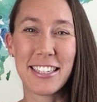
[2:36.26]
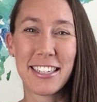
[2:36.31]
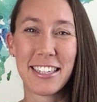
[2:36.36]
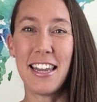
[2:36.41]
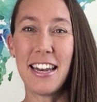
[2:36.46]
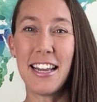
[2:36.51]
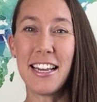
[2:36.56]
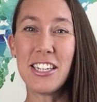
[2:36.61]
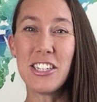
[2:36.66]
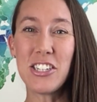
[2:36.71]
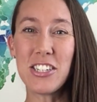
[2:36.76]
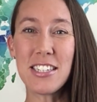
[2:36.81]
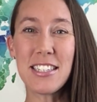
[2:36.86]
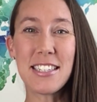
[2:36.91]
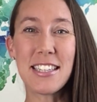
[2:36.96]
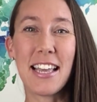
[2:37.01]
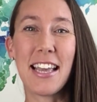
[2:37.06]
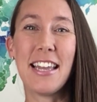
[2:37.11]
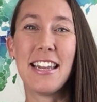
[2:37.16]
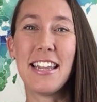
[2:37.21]
And I had just
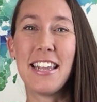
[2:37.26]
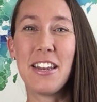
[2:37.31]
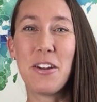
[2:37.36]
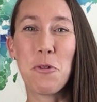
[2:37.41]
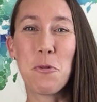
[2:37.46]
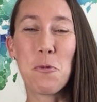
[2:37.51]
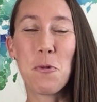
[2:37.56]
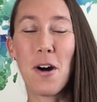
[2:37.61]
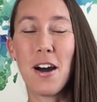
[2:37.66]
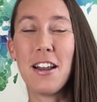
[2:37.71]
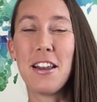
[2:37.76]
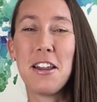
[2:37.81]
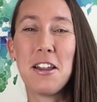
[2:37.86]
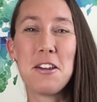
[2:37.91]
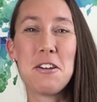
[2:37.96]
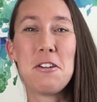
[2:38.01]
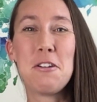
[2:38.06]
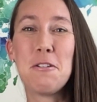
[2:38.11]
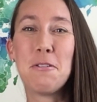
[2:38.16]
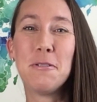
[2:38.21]
landed one
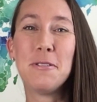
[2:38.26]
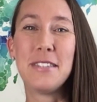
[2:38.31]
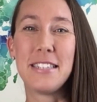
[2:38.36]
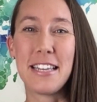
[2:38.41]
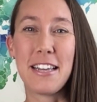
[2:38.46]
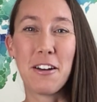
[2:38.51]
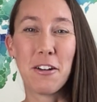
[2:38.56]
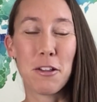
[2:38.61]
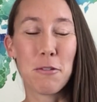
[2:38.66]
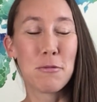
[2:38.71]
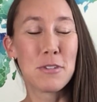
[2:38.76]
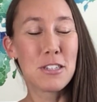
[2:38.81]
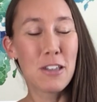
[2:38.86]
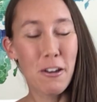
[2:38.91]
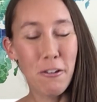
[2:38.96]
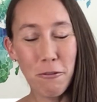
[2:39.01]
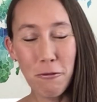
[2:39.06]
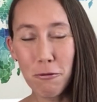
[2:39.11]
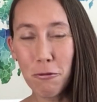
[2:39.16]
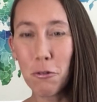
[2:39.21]
new deal. It was
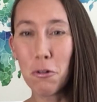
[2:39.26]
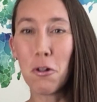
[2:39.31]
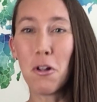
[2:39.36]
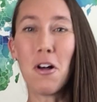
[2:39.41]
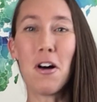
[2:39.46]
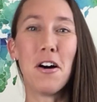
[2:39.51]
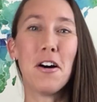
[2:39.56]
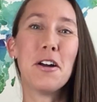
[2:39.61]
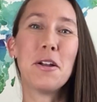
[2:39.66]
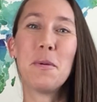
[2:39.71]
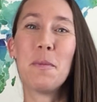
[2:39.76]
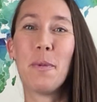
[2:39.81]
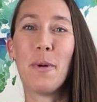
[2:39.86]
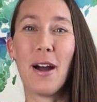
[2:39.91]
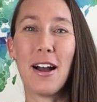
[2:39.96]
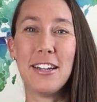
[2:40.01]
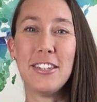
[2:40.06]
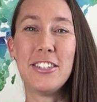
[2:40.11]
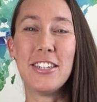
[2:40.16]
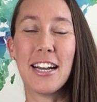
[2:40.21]
a full-on
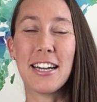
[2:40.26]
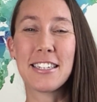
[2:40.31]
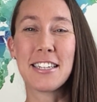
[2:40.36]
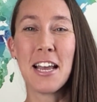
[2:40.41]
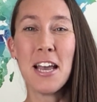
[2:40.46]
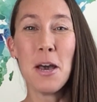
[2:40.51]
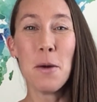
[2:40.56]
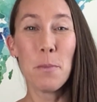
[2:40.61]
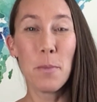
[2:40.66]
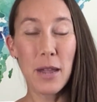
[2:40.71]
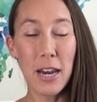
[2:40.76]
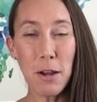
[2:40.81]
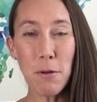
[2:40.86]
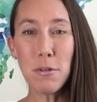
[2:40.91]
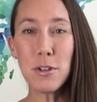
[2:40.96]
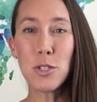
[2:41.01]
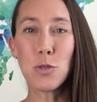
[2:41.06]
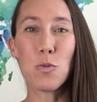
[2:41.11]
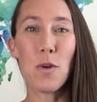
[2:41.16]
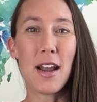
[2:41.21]
project, but it
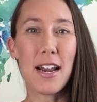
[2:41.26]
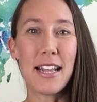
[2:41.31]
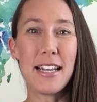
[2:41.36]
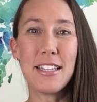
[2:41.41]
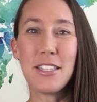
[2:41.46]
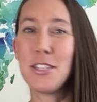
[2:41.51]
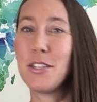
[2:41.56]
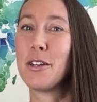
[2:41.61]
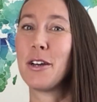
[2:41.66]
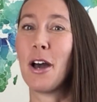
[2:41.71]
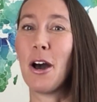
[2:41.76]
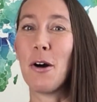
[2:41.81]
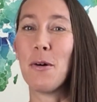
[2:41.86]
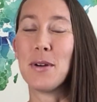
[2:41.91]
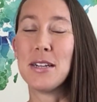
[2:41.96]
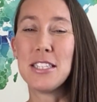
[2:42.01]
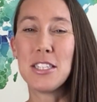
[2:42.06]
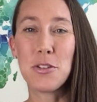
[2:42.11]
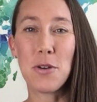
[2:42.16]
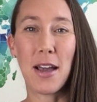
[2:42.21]
was ready to go.
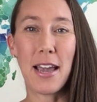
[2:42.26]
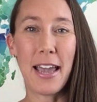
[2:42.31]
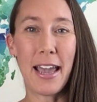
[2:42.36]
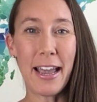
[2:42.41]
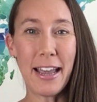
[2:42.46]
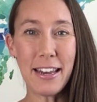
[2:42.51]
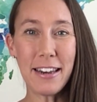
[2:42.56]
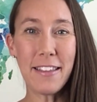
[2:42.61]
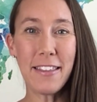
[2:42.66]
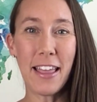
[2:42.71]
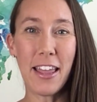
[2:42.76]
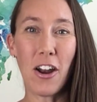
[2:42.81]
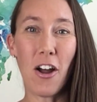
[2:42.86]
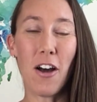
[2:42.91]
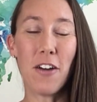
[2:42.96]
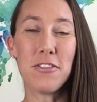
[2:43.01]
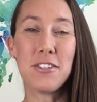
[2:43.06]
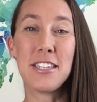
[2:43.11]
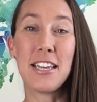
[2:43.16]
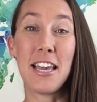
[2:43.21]
And so I handed that
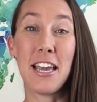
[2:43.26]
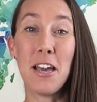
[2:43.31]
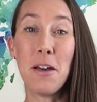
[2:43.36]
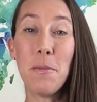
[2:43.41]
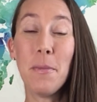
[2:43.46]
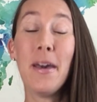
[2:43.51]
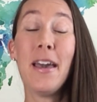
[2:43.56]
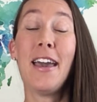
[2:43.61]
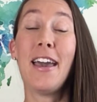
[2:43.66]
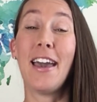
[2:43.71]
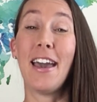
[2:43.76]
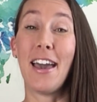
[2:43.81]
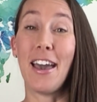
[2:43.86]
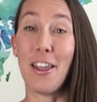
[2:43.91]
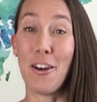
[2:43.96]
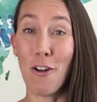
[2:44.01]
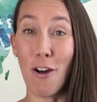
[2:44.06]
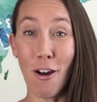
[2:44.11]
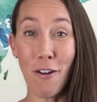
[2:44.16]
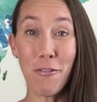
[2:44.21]
off to him
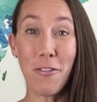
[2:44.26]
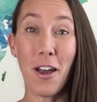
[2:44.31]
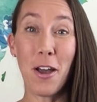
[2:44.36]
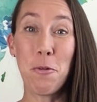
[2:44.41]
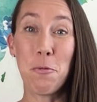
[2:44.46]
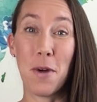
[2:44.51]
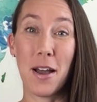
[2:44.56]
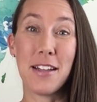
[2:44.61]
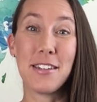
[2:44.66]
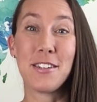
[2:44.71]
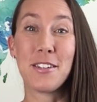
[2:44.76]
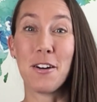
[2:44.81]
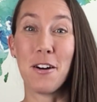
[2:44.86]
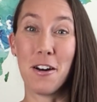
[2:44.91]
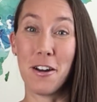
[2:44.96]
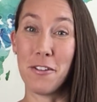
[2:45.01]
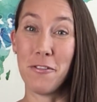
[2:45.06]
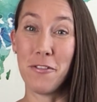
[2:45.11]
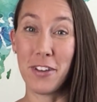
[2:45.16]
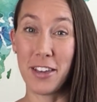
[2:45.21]
and off I went
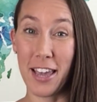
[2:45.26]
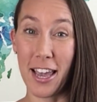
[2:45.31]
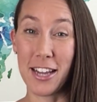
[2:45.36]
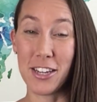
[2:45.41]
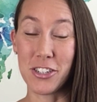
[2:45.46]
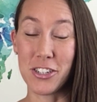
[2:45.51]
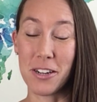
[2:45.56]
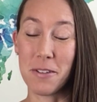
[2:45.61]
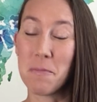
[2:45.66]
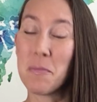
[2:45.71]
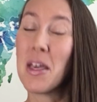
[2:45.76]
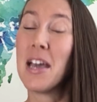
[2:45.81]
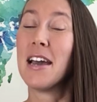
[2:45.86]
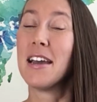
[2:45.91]
on vacation.